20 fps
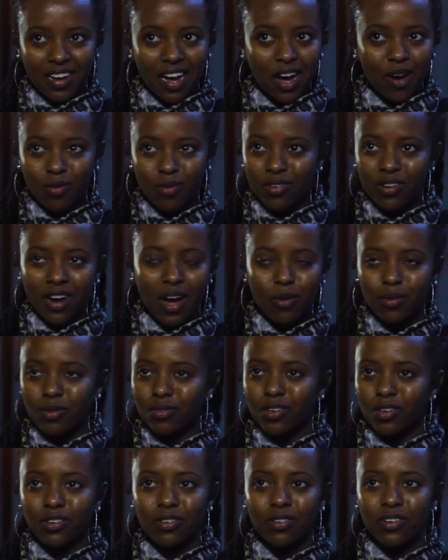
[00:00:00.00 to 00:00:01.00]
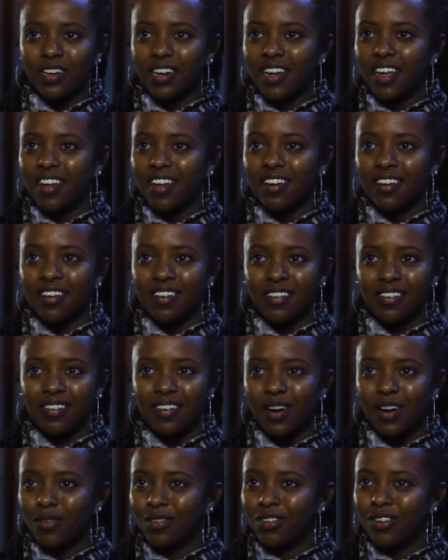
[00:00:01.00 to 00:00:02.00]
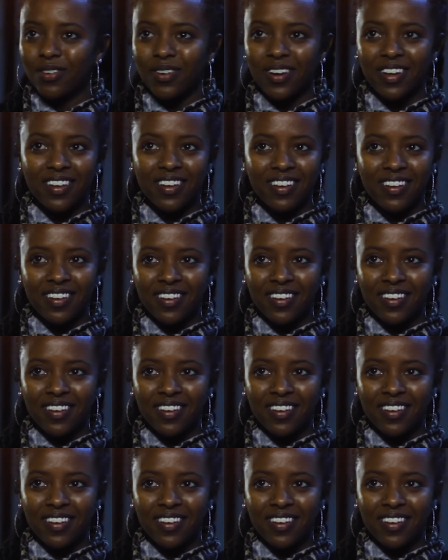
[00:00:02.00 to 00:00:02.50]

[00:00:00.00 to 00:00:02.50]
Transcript: I would redo it again. I would do it.